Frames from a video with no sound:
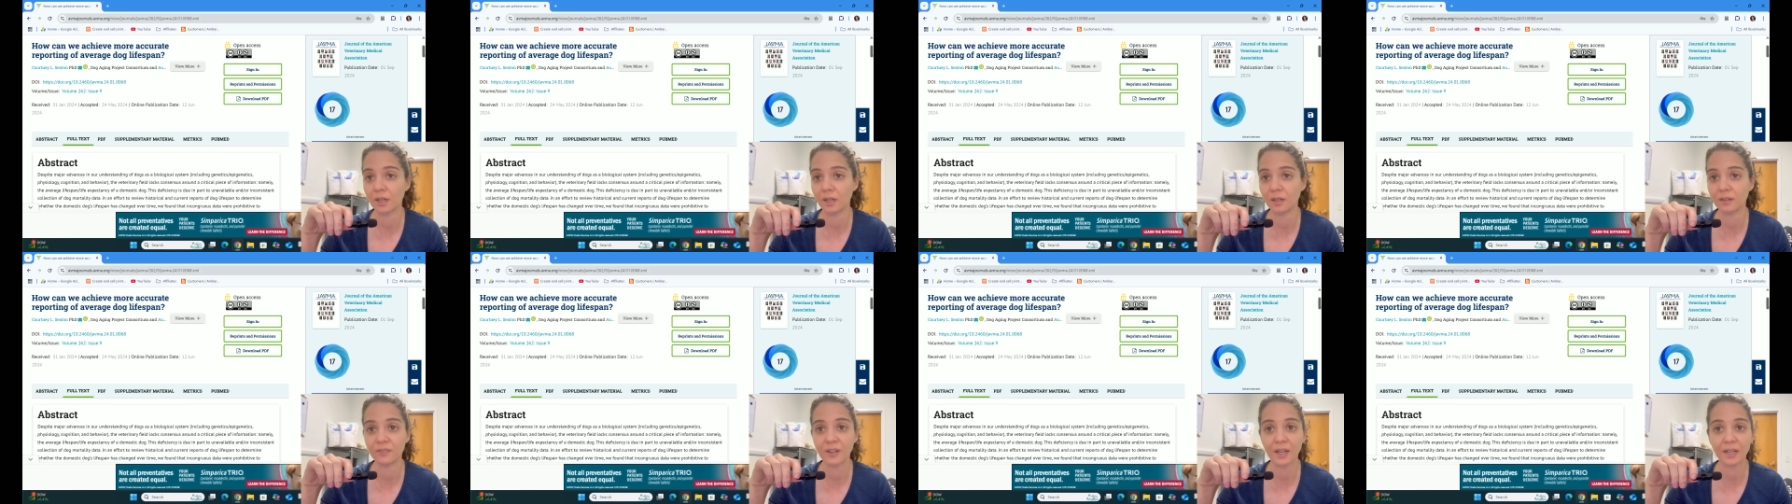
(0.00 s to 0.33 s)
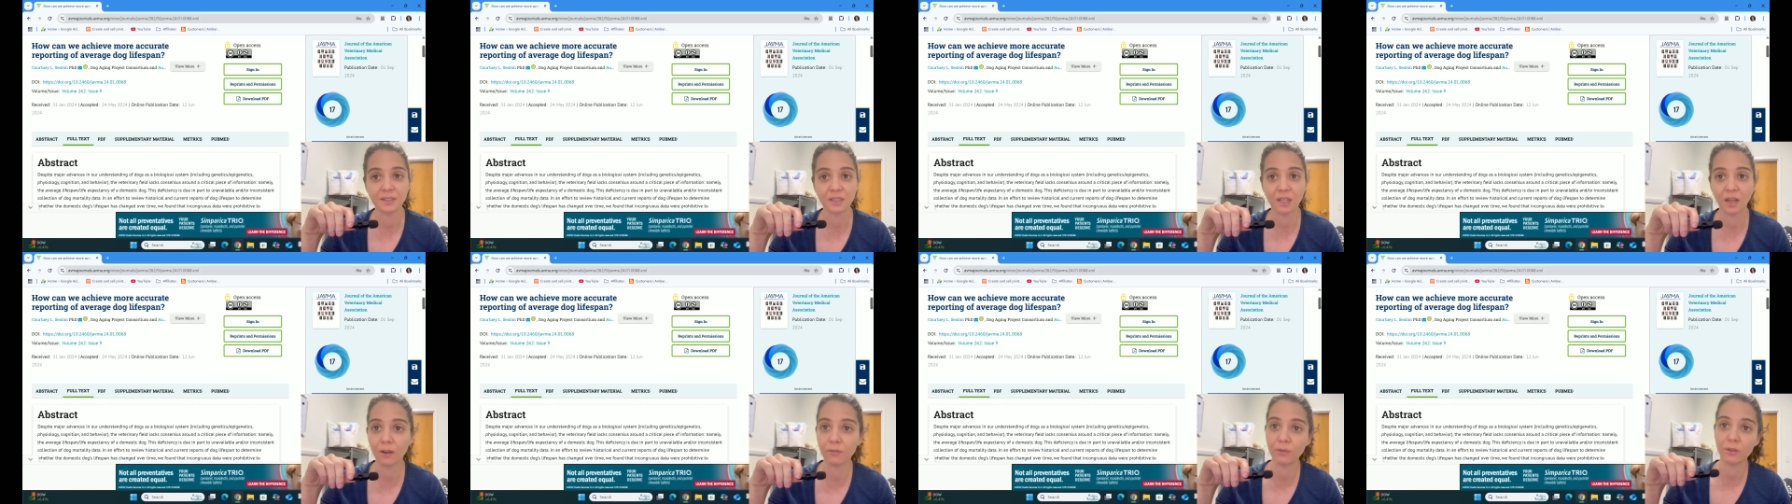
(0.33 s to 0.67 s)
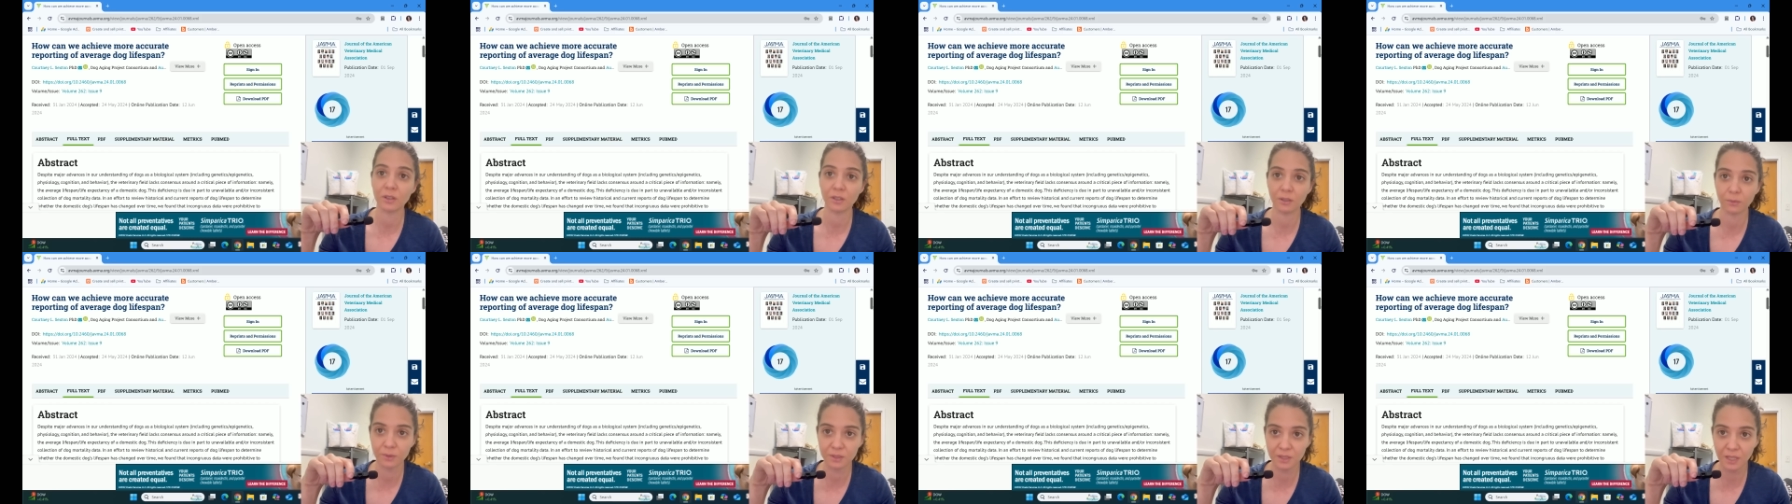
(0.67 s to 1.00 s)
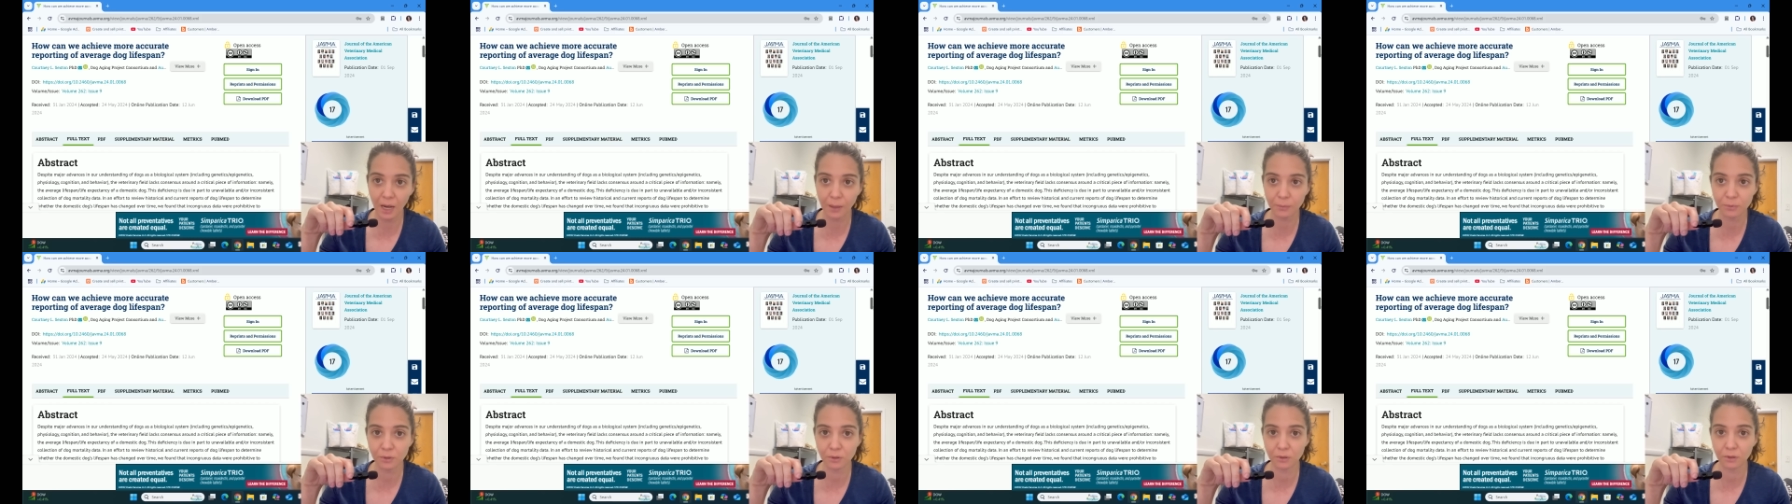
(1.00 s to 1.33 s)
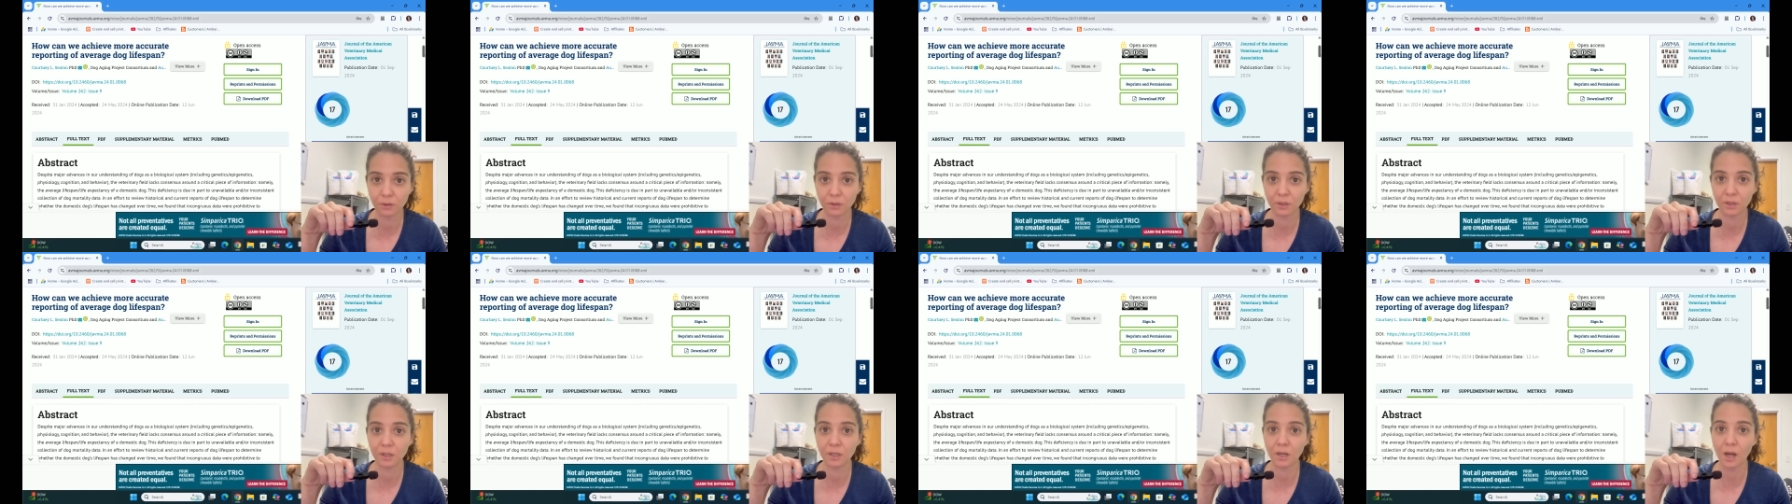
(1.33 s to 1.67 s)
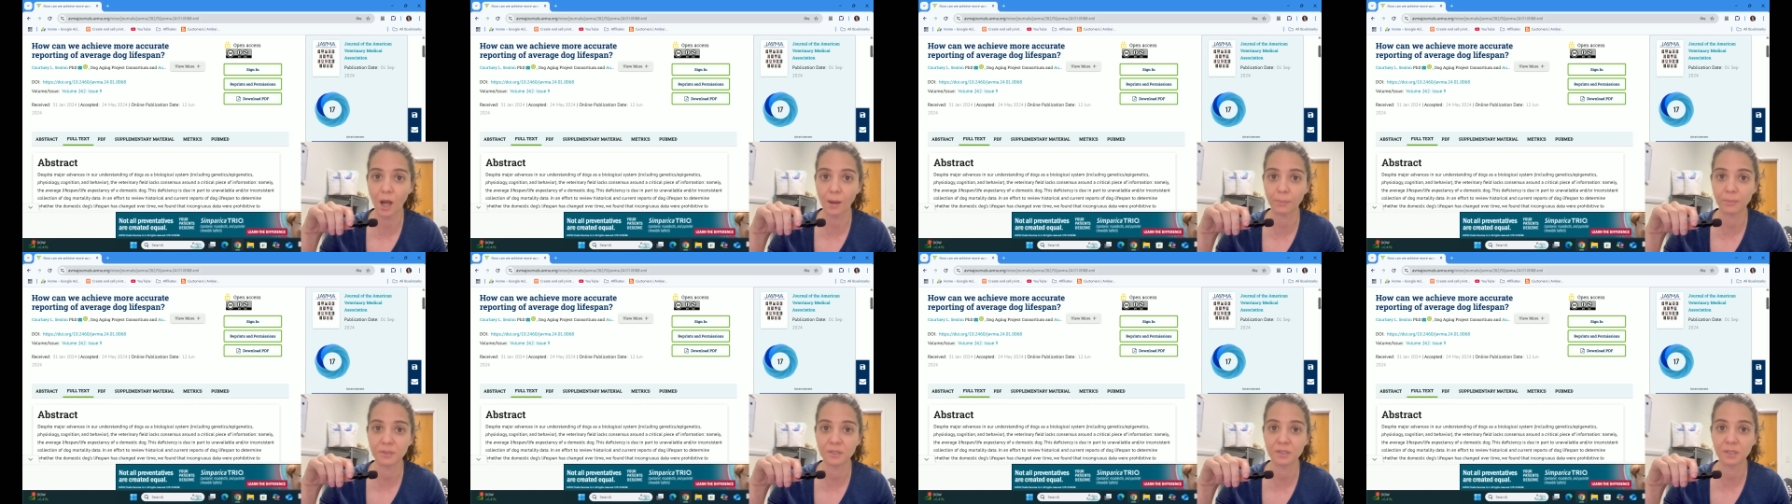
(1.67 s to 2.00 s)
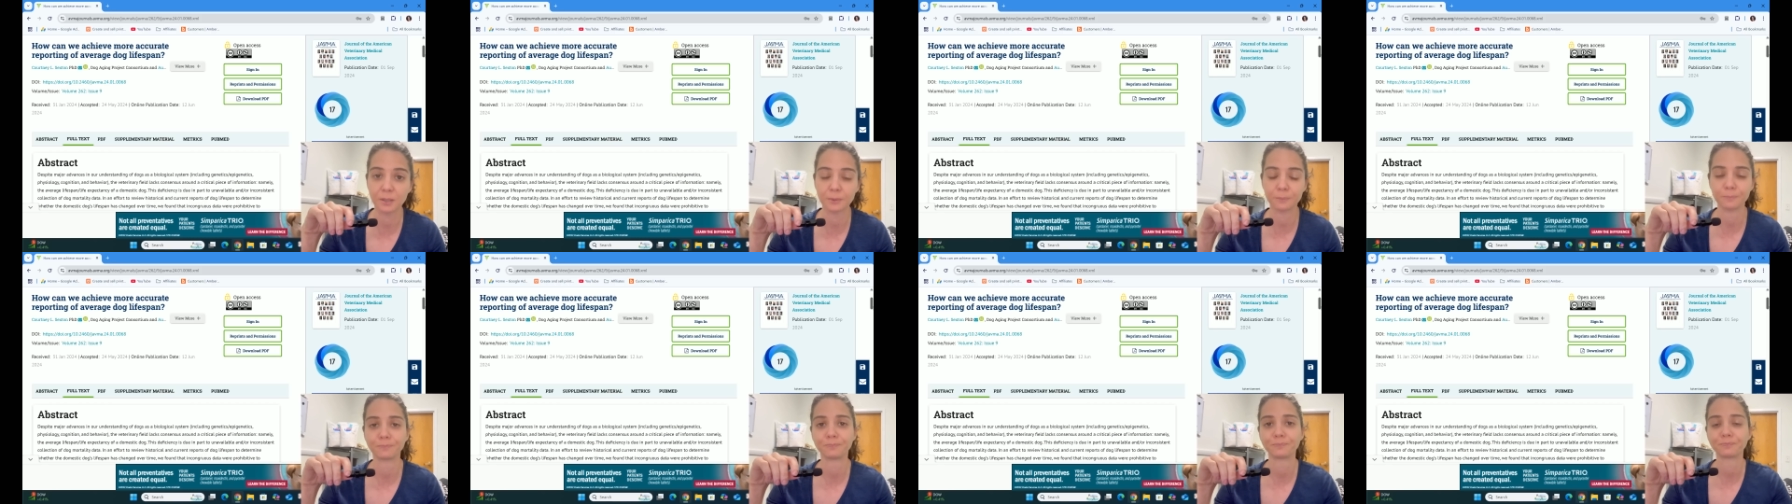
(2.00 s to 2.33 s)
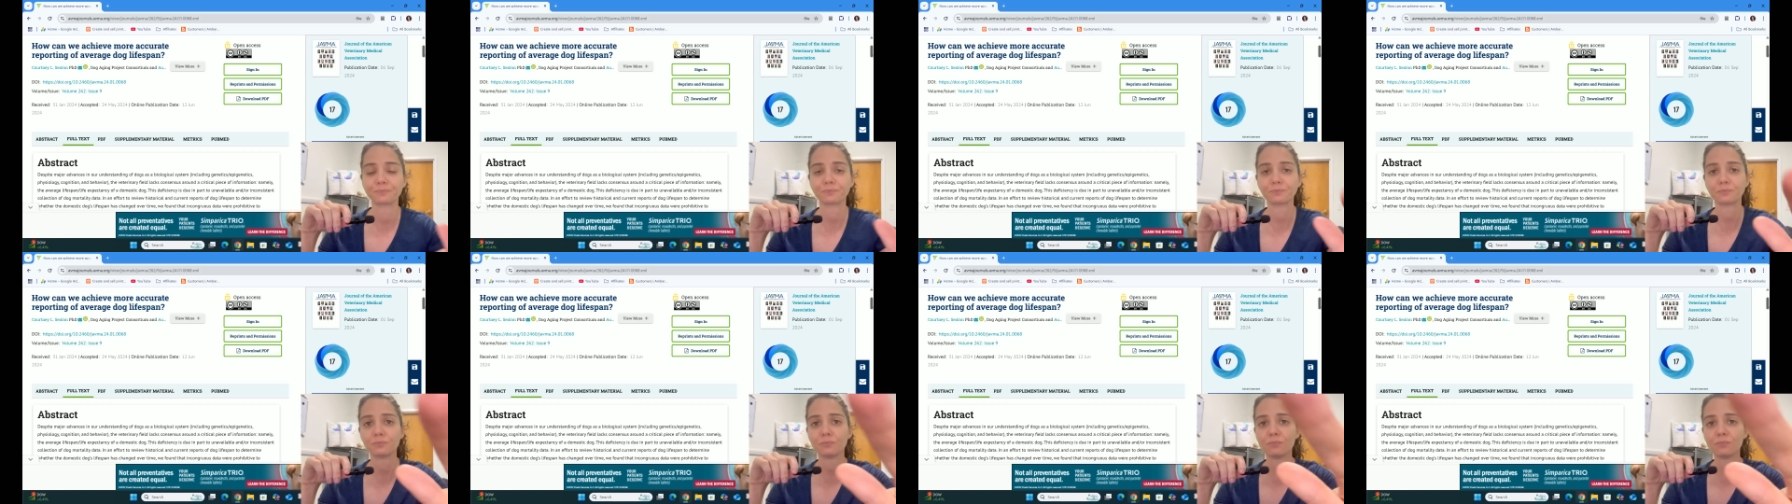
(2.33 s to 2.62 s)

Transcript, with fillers: In fact, everything was absolutely the opposite.